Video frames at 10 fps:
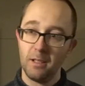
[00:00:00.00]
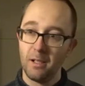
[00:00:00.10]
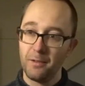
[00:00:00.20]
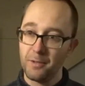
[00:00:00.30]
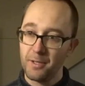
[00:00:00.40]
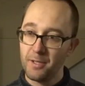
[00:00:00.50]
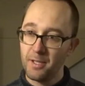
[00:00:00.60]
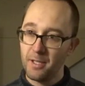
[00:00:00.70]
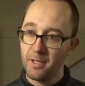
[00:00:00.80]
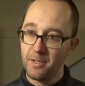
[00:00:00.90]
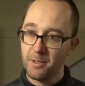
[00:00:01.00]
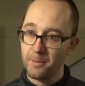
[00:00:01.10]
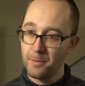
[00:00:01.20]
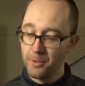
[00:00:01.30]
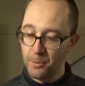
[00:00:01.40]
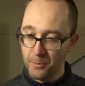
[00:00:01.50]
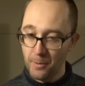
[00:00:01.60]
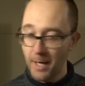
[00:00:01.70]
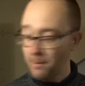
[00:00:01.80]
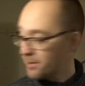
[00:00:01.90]
100
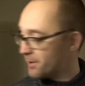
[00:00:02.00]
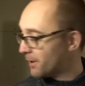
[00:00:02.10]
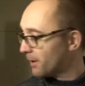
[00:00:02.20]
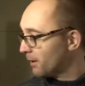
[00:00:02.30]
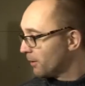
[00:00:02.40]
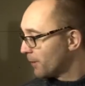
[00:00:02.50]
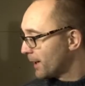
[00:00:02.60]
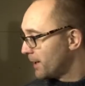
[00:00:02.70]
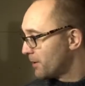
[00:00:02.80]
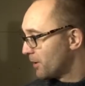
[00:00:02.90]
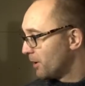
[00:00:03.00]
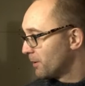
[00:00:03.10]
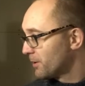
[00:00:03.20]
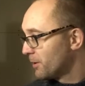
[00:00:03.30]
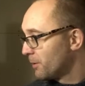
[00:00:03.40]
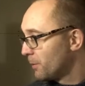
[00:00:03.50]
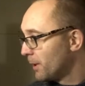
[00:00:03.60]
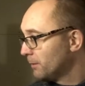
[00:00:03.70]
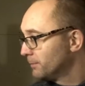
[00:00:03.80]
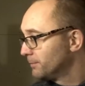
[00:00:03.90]
subscribers already, so it's going
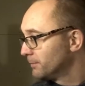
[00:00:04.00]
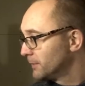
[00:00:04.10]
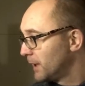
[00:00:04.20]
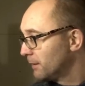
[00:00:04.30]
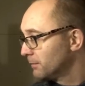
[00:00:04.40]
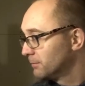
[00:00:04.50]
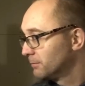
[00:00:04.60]
well. Yeah,